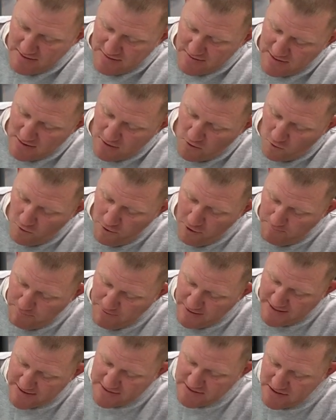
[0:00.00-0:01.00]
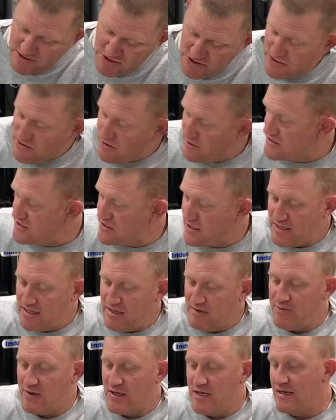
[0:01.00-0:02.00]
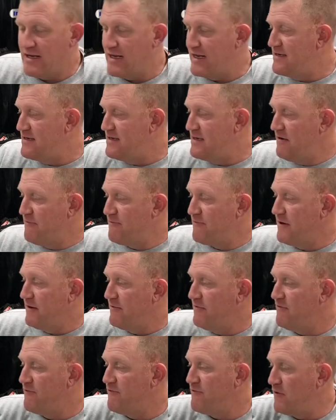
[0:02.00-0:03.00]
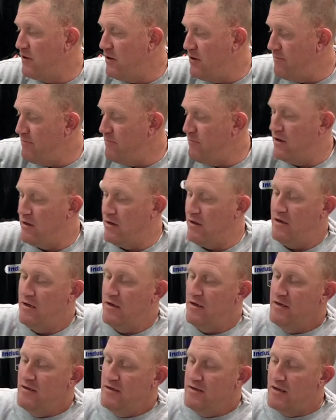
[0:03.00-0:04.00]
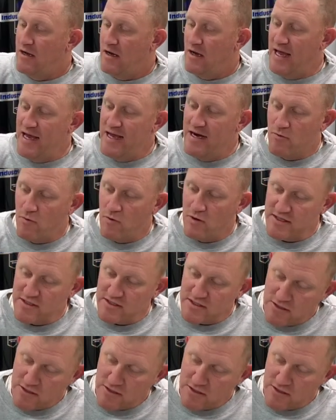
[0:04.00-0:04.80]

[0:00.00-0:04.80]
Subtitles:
the oil passages are significantly different from the later ones.